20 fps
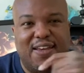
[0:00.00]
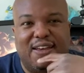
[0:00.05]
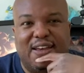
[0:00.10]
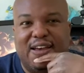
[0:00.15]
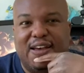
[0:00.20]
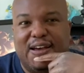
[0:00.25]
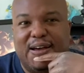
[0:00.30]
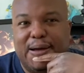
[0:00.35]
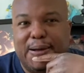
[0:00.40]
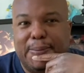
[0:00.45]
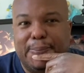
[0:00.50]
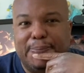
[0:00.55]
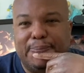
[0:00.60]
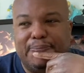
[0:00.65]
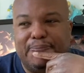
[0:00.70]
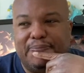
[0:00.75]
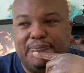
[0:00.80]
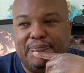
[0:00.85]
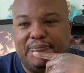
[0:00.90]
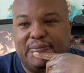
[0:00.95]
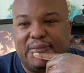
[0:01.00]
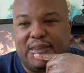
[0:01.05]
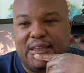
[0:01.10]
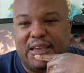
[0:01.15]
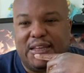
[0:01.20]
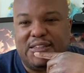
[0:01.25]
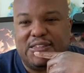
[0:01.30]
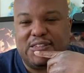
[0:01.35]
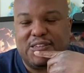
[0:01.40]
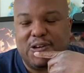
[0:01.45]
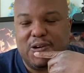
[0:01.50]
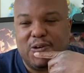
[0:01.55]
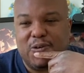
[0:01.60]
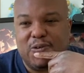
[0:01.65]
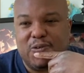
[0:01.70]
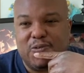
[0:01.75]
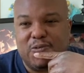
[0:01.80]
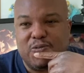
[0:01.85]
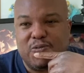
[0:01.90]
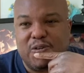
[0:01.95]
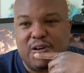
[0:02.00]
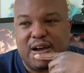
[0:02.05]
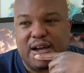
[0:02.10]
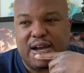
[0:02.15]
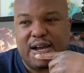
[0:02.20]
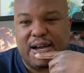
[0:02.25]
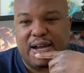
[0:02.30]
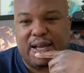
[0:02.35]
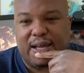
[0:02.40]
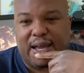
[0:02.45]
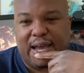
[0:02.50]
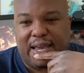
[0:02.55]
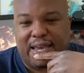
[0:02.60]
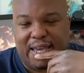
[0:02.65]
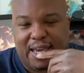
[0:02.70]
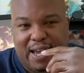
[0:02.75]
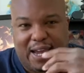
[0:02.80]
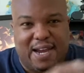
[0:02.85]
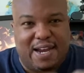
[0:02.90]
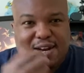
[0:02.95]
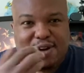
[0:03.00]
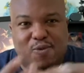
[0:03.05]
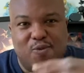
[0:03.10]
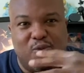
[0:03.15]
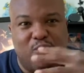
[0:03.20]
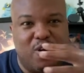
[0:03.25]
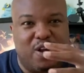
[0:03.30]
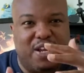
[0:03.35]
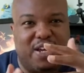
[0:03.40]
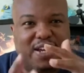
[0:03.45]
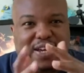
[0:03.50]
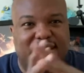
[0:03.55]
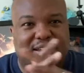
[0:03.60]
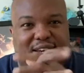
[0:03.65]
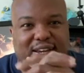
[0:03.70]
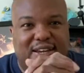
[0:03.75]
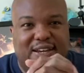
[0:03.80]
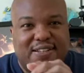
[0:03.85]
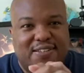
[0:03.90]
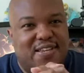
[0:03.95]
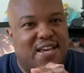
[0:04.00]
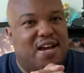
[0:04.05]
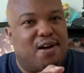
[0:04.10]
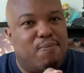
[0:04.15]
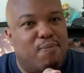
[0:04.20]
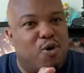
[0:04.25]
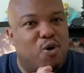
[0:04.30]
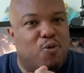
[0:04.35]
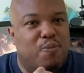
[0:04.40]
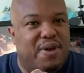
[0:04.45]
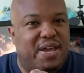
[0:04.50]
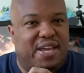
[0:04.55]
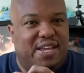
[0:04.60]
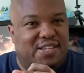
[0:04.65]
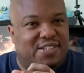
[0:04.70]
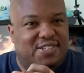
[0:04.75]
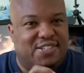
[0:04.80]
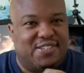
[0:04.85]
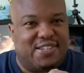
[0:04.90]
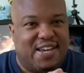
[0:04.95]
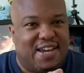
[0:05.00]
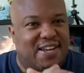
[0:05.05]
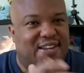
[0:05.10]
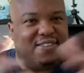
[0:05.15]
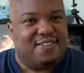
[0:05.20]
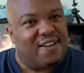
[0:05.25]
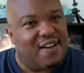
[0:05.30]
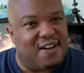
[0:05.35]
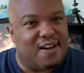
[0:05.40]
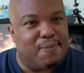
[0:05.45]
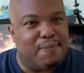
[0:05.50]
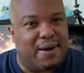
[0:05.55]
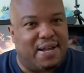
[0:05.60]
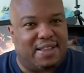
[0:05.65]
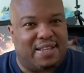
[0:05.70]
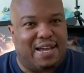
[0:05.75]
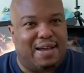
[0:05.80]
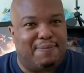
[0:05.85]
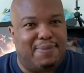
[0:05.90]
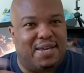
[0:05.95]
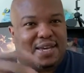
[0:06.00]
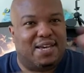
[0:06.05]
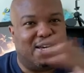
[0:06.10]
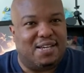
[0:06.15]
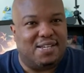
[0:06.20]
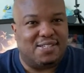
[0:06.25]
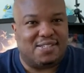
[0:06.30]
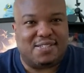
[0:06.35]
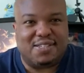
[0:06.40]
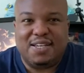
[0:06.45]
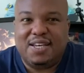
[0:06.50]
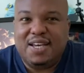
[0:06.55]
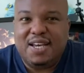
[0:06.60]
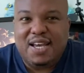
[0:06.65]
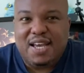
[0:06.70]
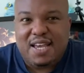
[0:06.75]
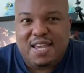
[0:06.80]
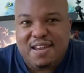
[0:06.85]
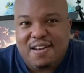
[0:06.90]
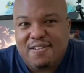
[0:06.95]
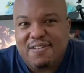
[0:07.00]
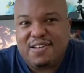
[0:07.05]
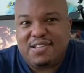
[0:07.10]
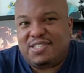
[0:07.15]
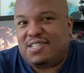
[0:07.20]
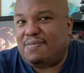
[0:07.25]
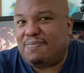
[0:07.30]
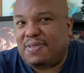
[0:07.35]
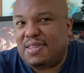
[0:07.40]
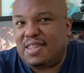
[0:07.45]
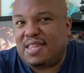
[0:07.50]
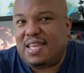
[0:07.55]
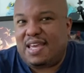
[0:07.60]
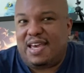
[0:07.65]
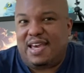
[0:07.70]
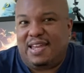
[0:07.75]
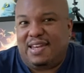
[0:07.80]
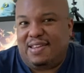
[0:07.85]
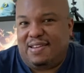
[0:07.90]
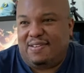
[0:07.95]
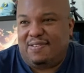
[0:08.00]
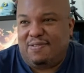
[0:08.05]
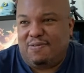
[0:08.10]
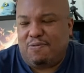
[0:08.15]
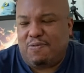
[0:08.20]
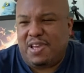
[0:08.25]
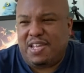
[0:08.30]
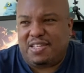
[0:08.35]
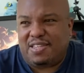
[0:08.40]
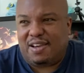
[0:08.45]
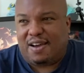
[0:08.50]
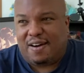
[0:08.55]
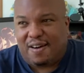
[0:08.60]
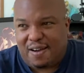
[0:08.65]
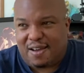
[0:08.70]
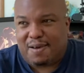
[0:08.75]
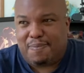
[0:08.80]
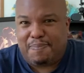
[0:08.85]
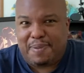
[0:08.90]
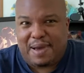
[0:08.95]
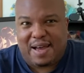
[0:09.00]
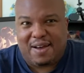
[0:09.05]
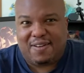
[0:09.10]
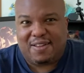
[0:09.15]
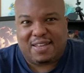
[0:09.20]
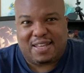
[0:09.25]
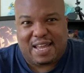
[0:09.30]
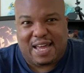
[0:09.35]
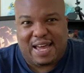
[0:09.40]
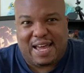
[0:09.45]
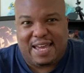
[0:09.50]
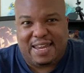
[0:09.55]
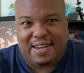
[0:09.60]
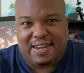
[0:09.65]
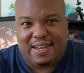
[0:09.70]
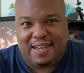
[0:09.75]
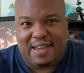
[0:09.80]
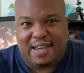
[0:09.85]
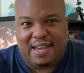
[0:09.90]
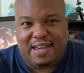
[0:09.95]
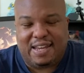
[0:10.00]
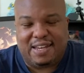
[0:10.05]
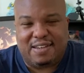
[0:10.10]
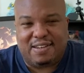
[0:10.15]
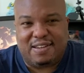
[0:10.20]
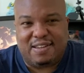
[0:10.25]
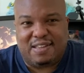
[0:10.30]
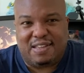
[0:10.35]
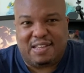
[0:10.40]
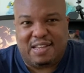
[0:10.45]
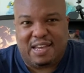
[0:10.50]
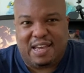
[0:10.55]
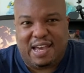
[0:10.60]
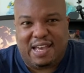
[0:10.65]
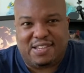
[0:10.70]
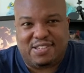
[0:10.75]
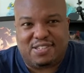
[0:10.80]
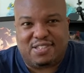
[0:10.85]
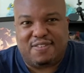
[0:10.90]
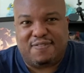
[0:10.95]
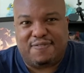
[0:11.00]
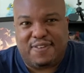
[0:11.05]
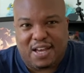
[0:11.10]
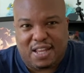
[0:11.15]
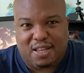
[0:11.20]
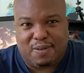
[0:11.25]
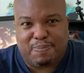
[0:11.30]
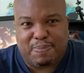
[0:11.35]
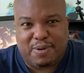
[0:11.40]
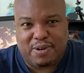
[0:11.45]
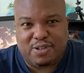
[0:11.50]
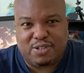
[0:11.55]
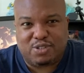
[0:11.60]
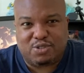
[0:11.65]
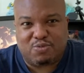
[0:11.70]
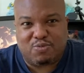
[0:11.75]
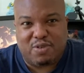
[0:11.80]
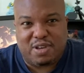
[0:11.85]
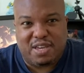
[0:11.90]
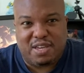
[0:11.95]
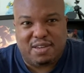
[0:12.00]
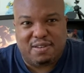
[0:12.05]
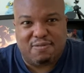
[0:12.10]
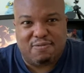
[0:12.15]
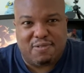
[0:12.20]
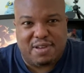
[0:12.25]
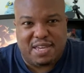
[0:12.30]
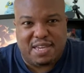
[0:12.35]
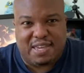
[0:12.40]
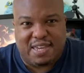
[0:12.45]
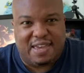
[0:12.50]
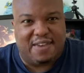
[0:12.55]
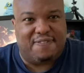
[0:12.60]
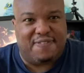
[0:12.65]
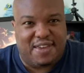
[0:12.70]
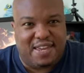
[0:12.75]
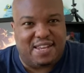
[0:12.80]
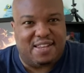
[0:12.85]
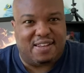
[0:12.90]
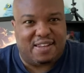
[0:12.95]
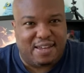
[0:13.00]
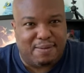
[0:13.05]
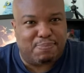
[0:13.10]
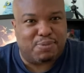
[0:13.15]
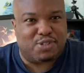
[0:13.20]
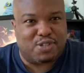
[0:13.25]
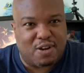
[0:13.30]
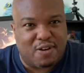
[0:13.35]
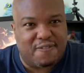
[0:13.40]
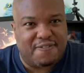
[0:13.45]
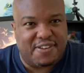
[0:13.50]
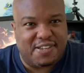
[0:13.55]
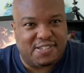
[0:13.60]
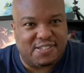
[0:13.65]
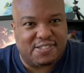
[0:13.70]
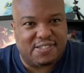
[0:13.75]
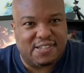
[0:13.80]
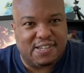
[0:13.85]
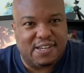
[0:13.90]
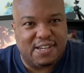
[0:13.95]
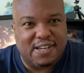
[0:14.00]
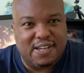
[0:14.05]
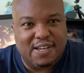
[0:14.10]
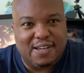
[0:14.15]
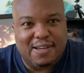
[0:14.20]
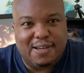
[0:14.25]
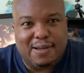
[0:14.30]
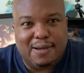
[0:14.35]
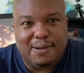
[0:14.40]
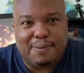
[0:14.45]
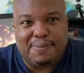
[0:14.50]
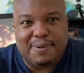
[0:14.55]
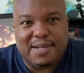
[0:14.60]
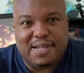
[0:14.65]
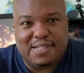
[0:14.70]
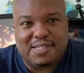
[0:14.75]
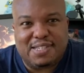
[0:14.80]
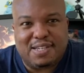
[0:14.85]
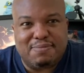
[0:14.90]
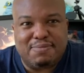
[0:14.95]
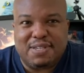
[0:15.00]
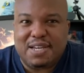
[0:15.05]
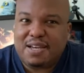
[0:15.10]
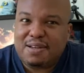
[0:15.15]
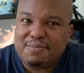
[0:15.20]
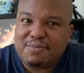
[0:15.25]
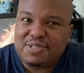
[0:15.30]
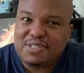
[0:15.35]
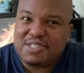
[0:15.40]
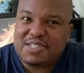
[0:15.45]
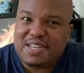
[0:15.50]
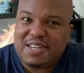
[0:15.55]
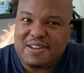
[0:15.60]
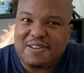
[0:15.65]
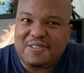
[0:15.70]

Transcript: And so I kind of want to take a moment and just kind of talk about that because, it's something that we talk about a lot, and as developers, we give it lip service. But sometimes we